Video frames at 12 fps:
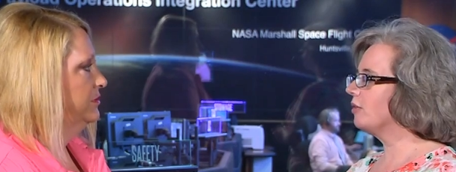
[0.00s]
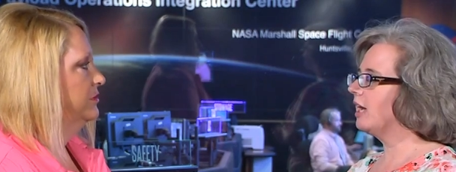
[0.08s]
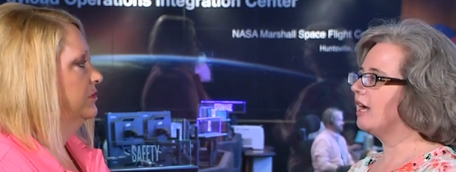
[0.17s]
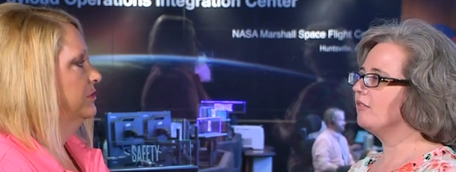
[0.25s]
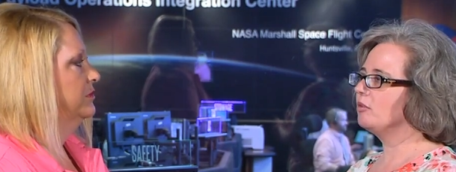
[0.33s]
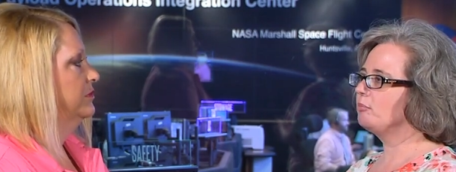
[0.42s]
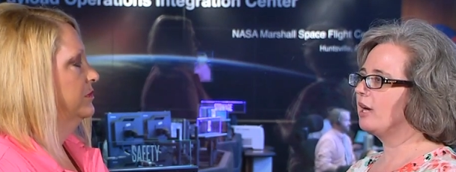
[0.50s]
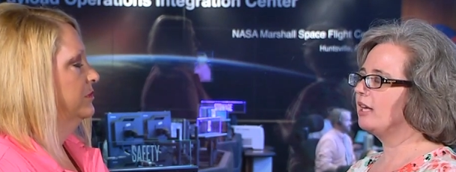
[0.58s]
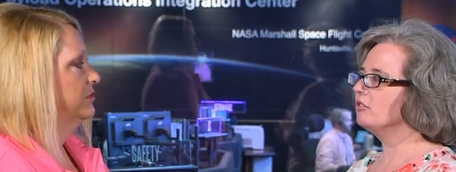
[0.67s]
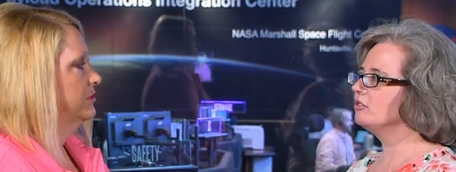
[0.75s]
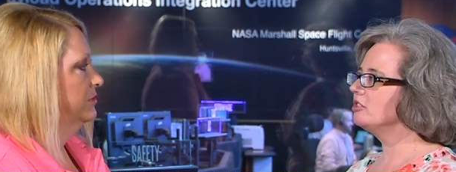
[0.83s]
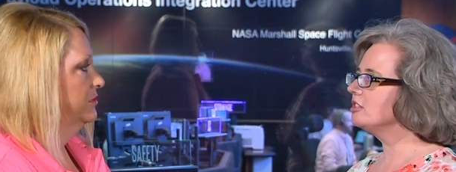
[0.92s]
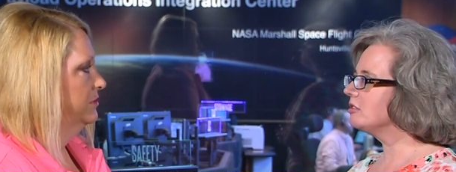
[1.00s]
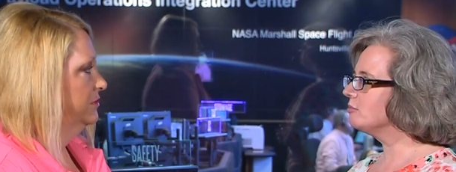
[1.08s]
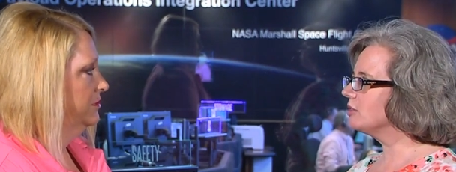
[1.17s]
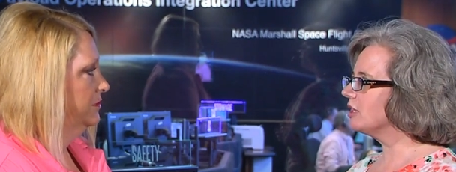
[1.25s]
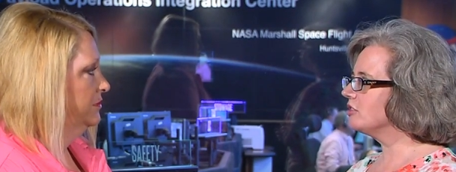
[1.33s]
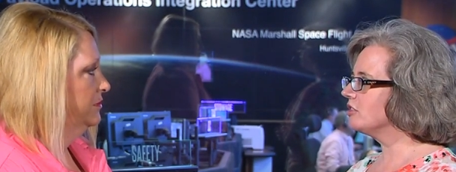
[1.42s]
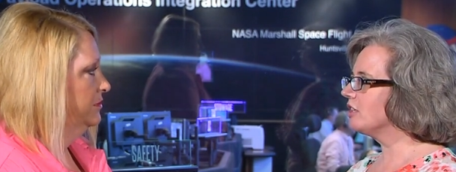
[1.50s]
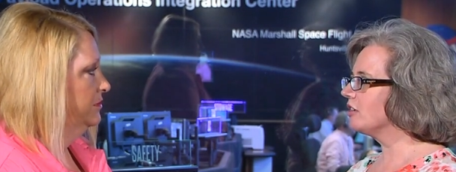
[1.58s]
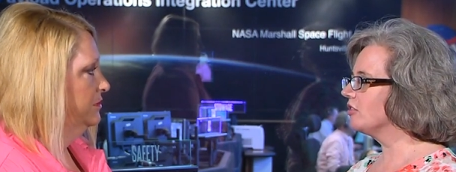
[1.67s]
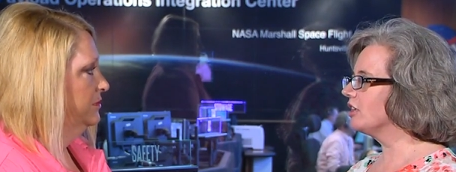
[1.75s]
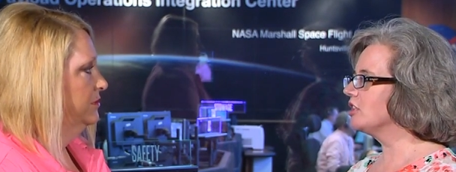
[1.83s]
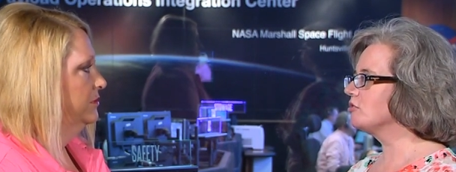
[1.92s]
Speaker 1: We have a payload systems
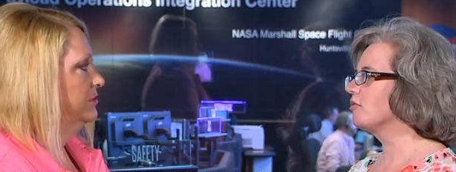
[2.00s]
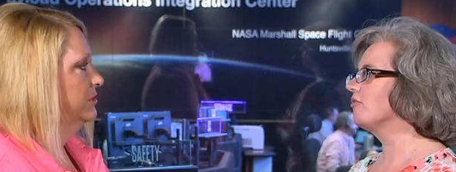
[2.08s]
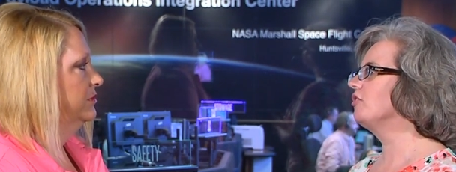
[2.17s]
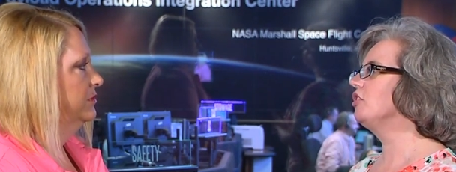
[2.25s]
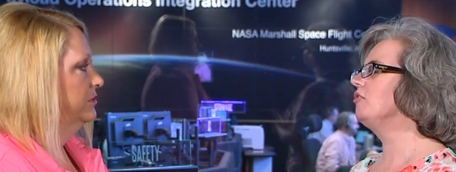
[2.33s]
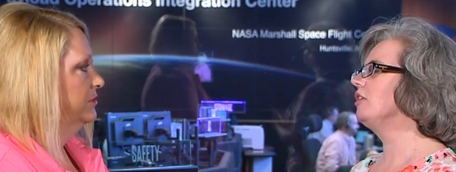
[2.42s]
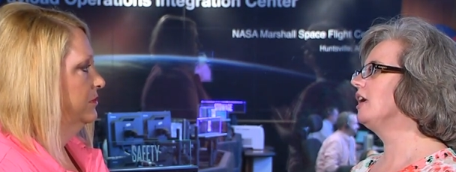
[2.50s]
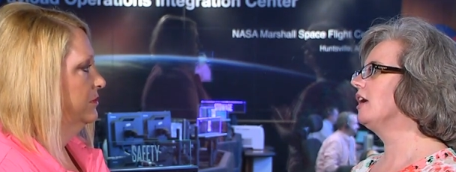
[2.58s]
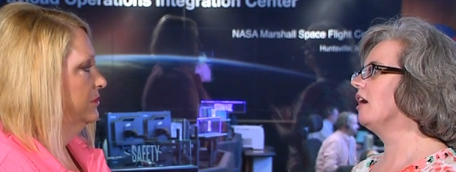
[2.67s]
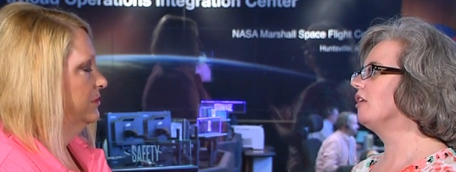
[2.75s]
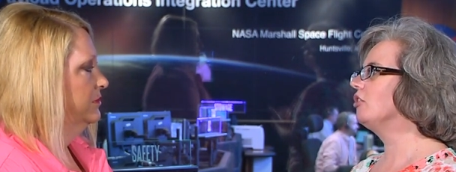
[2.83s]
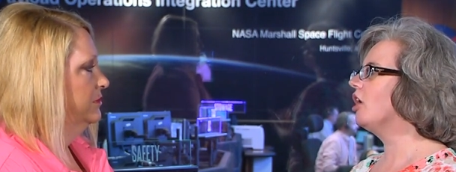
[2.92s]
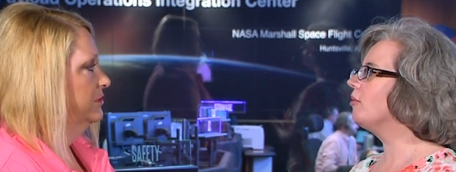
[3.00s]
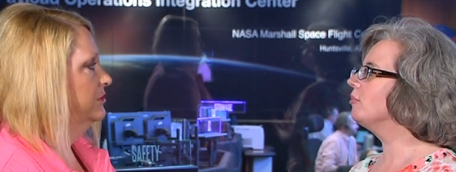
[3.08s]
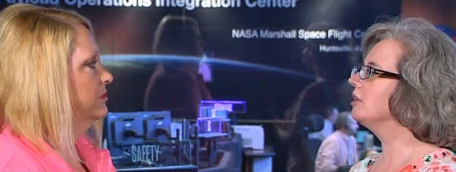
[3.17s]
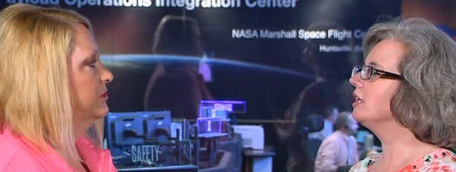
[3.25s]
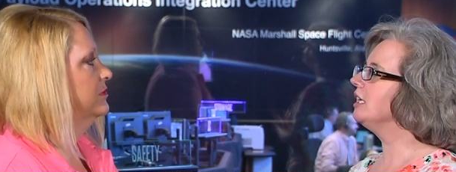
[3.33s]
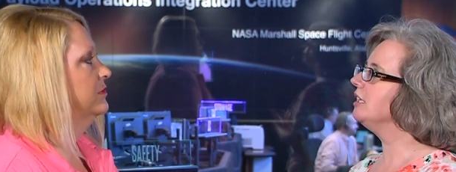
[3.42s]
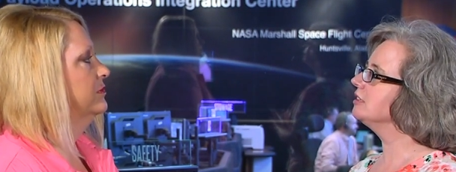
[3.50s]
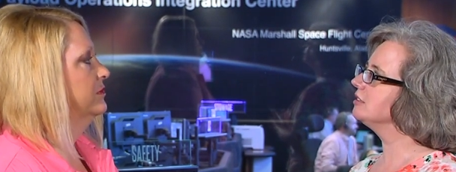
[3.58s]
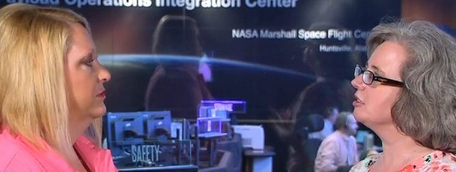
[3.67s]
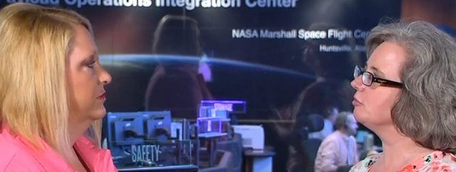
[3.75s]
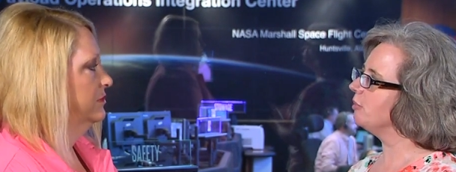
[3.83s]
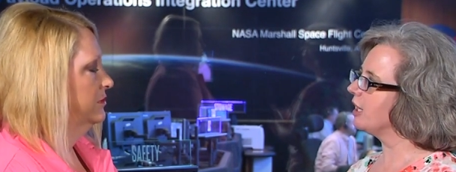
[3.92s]
engineer that is reviewing anomalies
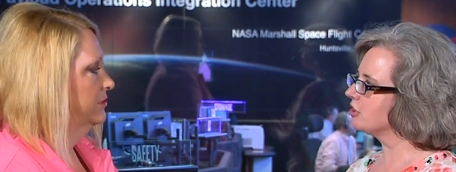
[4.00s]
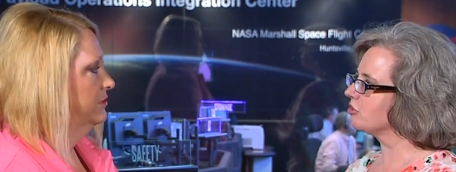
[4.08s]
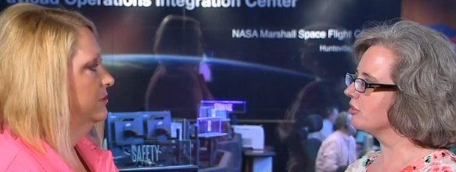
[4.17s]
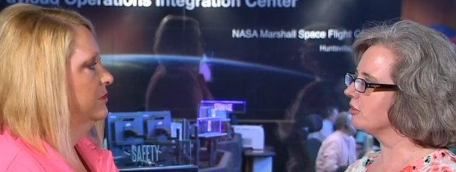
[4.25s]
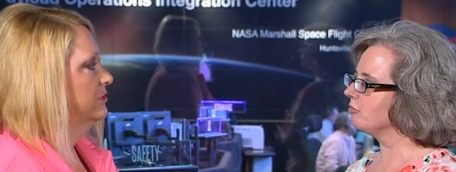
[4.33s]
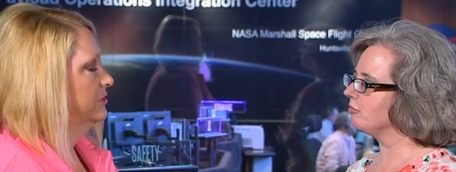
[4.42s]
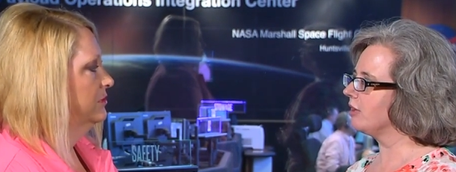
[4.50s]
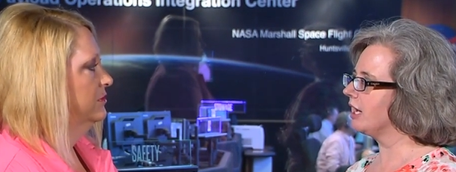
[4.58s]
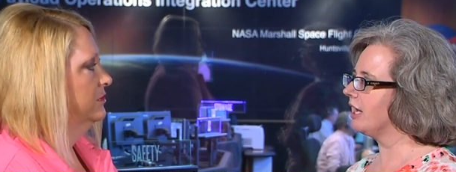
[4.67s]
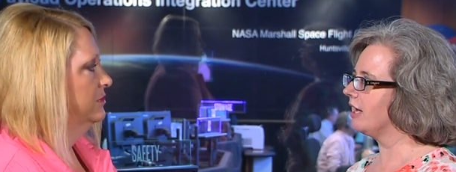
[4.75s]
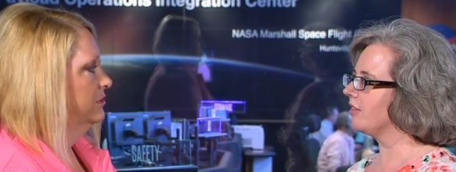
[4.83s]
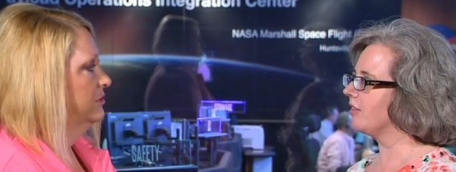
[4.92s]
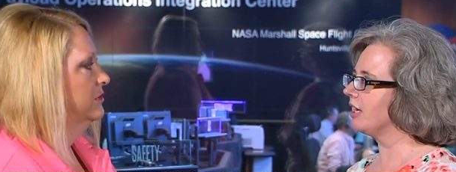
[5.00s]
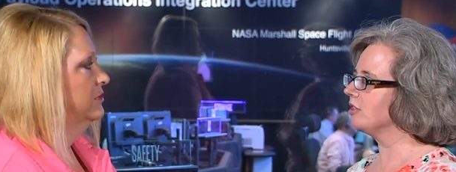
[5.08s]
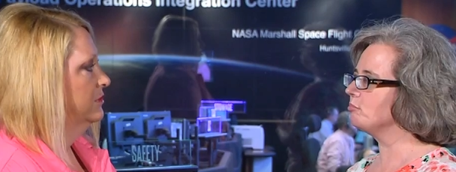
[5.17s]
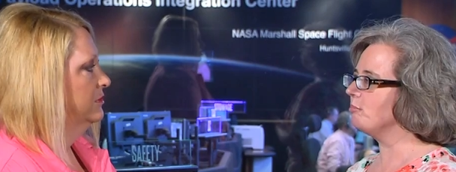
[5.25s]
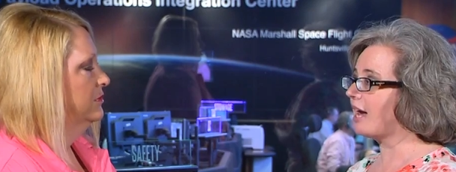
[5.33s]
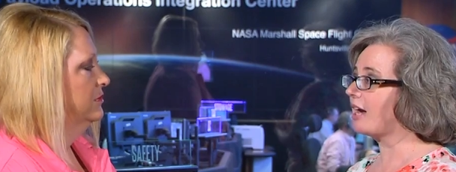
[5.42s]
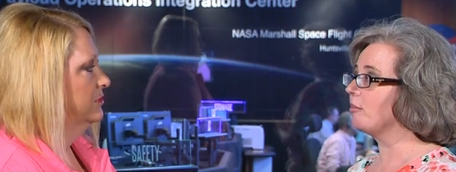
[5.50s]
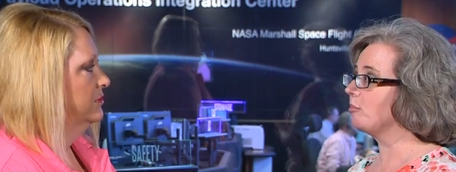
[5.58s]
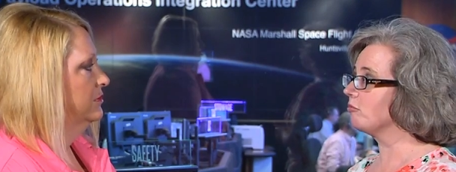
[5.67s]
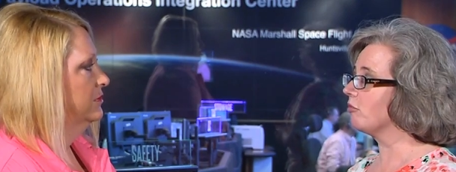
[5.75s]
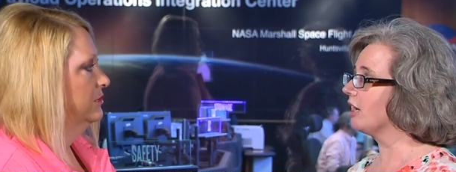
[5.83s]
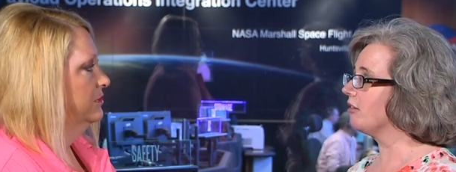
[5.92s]
to make sure that we can get things back
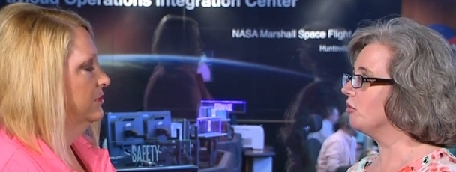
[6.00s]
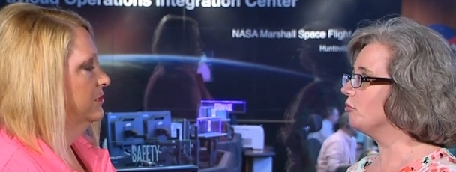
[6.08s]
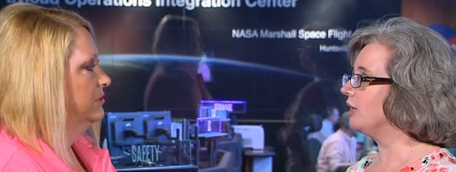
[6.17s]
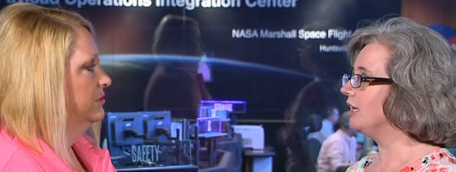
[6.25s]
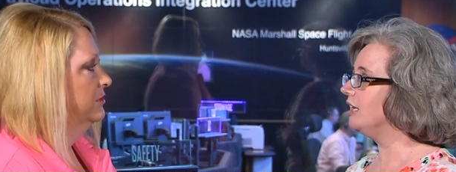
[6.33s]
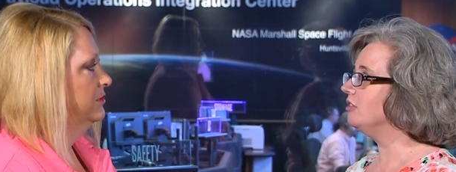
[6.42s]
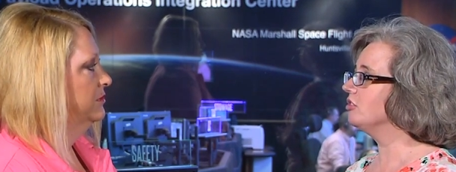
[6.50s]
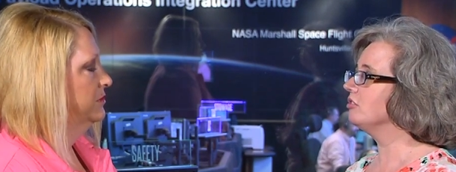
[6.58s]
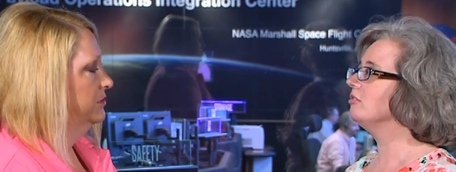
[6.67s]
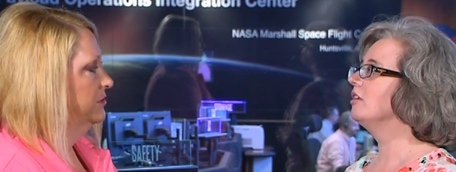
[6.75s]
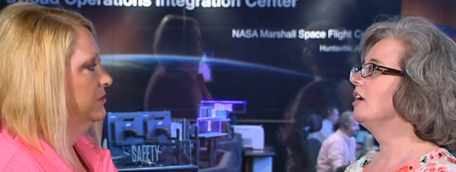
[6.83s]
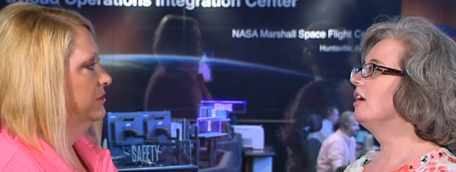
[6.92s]
up and running when we need to.